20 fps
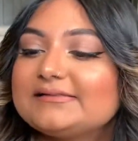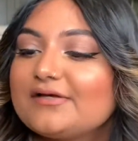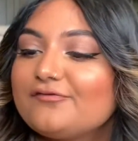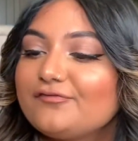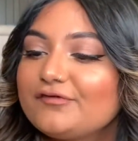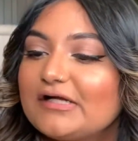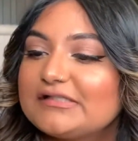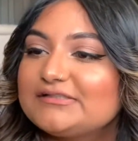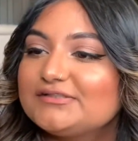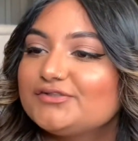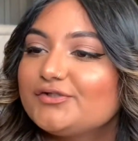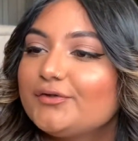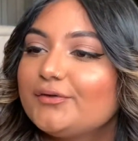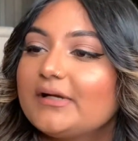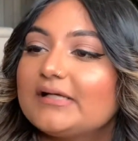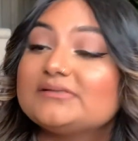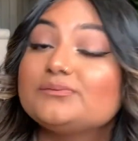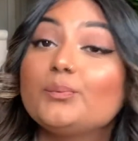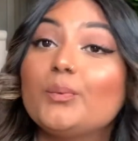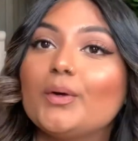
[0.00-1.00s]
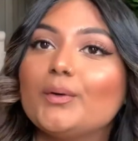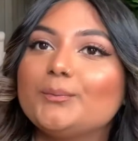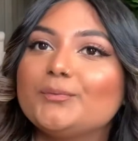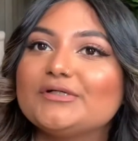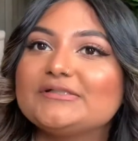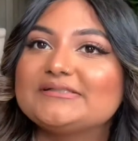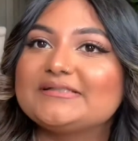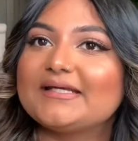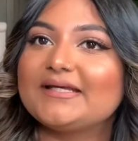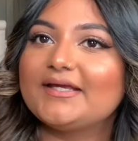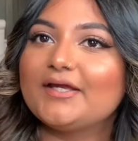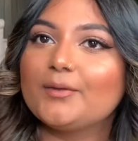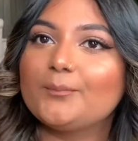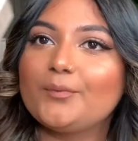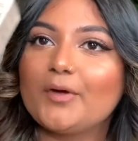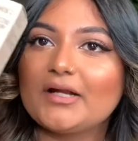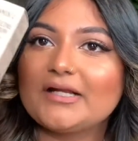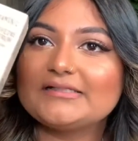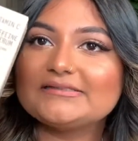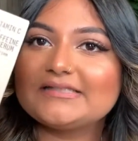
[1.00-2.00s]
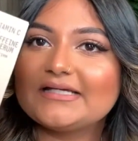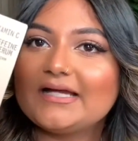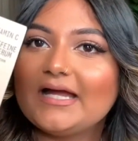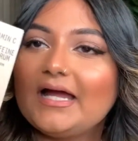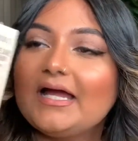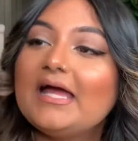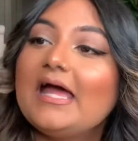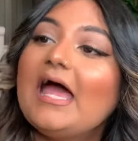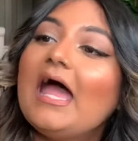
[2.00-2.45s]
forgot to show you guys one more skincare product I got.